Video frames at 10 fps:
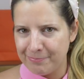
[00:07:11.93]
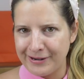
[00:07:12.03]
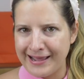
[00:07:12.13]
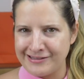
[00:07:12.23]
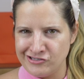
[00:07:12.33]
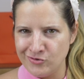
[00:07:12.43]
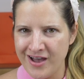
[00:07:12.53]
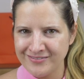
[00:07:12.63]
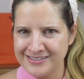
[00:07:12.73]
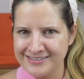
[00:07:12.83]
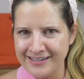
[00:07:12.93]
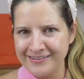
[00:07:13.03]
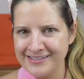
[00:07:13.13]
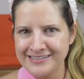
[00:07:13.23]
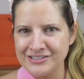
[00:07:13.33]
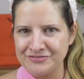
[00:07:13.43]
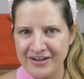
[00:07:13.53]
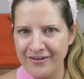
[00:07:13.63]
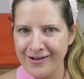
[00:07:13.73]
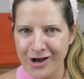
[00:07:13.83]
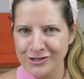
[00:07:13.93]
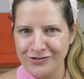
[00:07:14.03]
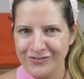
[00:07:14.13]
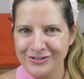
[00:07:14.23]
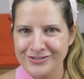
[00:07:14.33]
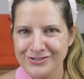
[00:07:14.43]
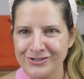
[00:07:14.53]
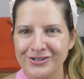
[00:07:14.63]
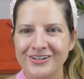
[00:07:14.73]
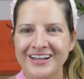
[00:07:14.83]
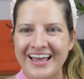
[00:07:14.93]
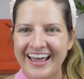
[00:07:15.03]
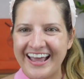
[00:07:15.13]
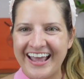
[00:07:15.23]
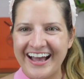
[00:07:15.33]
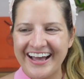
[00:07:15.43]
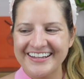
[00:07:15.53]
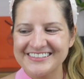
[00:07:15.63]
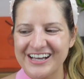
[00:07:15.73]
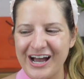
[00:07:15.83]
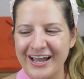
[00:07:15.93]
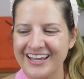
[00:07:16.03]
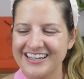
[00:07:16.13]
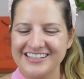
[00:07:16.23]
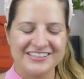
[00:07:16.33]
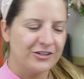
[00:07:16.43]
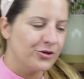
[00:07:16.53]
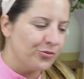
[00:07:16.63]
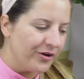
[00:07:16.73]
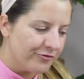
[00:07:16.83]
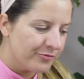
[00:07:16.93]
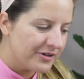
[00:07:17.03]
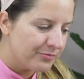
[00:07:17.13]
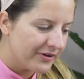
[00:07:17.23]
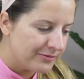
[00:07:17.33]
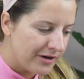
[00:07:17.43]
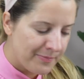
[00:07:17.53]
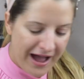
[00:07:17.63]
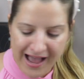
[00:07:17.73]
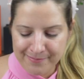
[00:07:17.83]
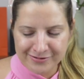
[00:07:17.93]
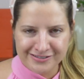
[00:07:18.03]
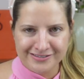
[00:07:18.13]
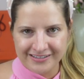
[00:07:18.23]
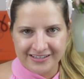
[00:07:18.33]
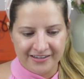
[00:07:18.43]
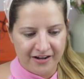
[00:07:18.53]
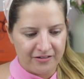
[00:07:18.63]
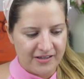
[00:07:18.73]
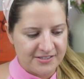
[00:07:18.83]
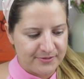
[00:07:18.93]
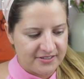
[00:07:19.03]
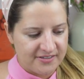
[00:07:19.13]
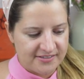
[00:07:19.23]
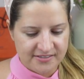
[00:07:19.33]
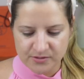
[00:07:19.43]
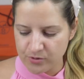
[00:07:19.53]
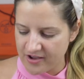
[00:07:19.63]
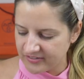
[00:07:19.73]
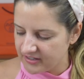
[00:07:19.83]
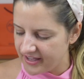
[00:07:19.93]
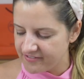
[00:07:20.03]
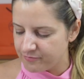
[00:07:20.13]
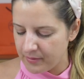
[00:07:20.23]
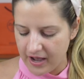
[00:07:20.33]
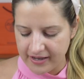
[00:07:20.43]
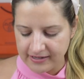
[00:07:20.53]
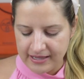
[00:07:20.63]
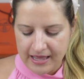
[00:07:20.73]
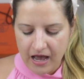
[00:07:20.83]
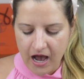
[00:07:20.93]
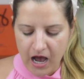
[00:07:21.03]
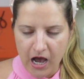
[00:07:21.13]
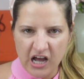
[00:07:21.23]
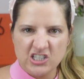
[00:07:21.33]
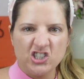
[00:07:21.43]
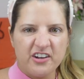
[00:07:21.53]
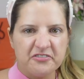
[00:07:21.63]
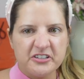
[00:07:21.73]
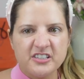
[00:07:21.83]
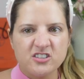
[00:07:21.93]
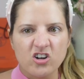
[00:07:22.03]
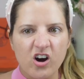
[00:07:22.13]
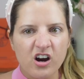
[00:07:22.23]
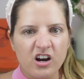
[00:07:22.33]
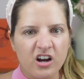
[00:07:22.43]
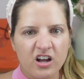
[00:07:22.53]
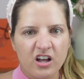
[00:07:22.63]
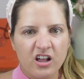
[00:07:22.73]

but I do have to say this, he's very controversial, and it's a little weird for me to bring him up. I personally can care less what he does in his private life, but Jeffree Star,